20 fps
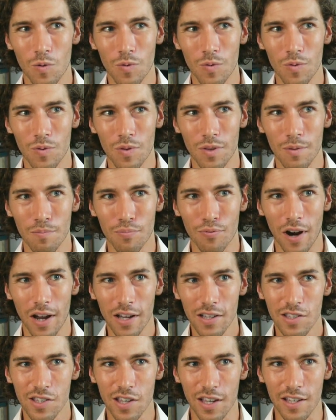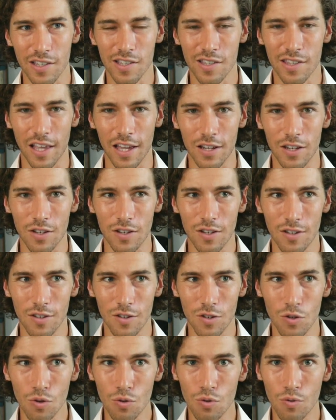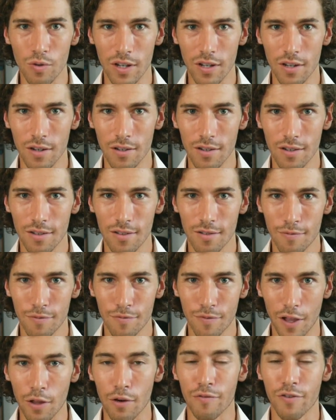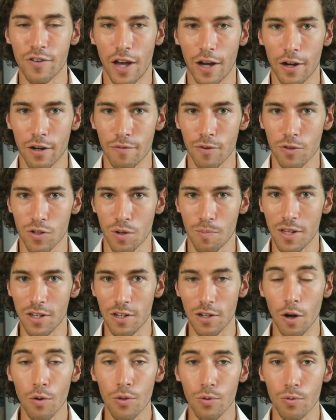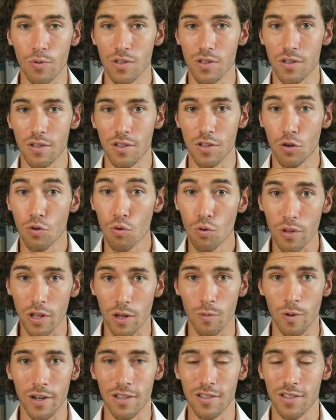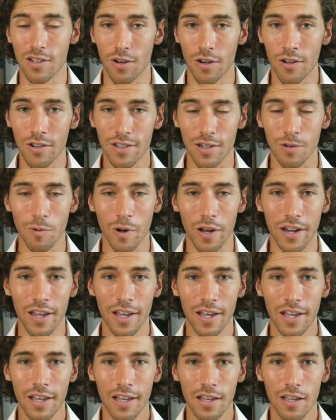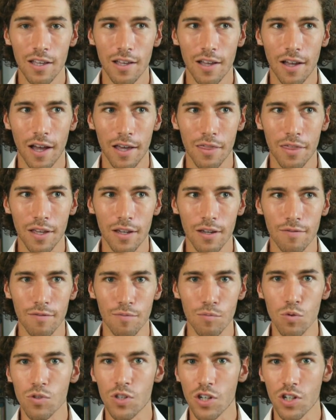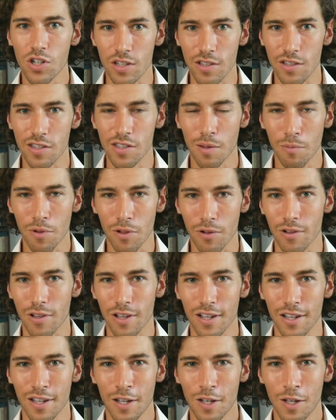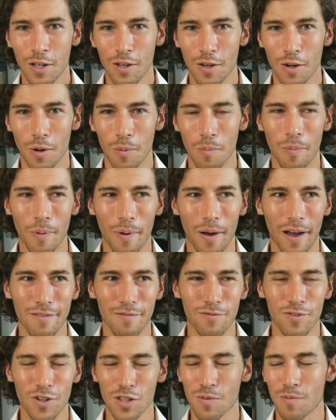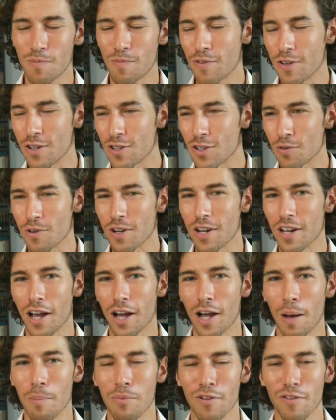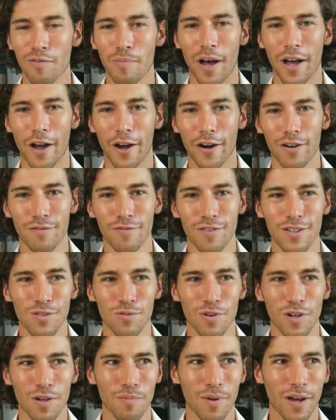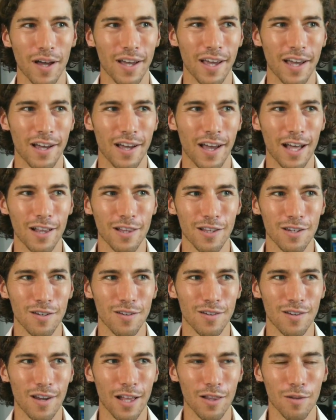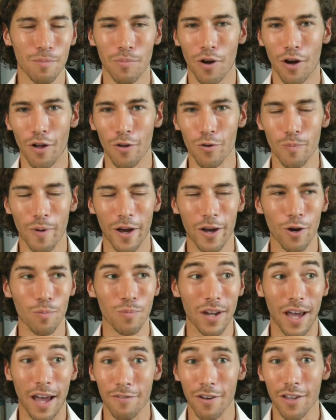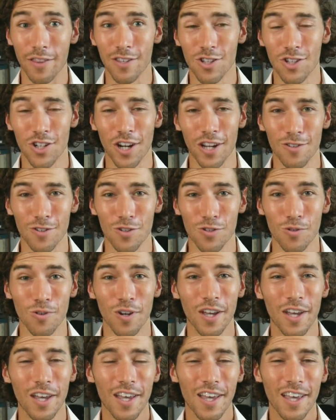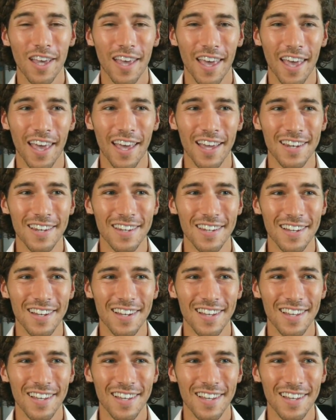the process that you and fellow photographers are made to go through is a grueling one. It's a daunting one. I think of musicians similarly. I've just finished reading a couple of biographies written by Alan Paul, whom I hope to have on this channel soon. And